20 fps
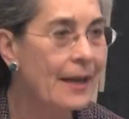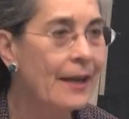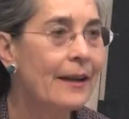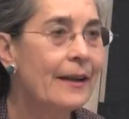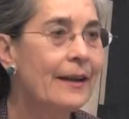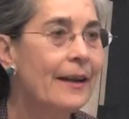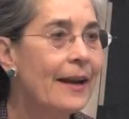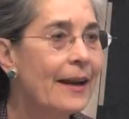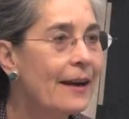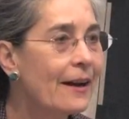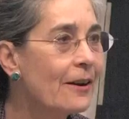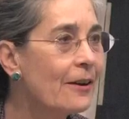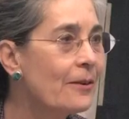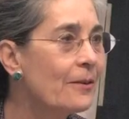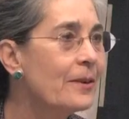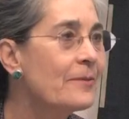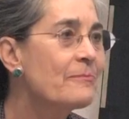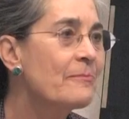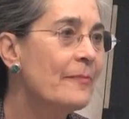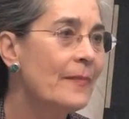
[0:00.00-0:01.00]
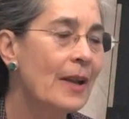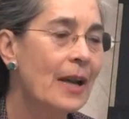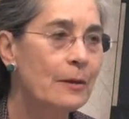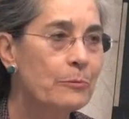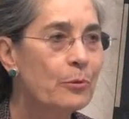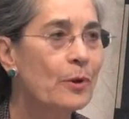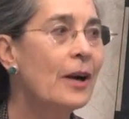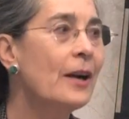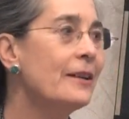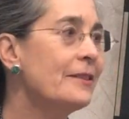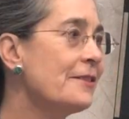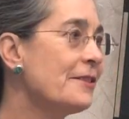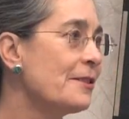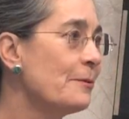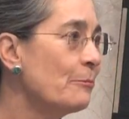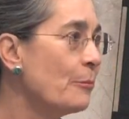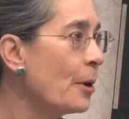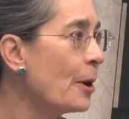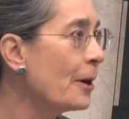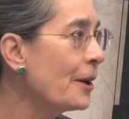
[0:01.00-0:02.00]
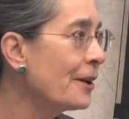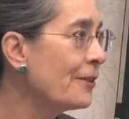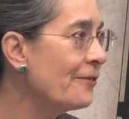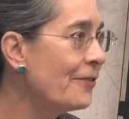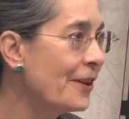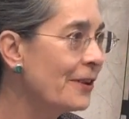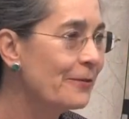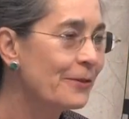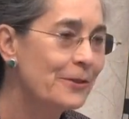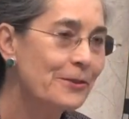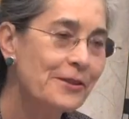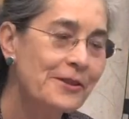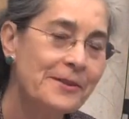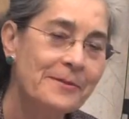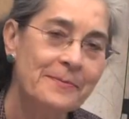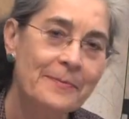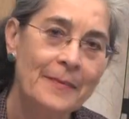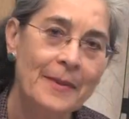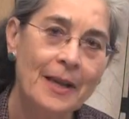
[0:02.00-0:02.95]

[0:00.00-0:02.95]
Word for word: And now, I brought some party favors.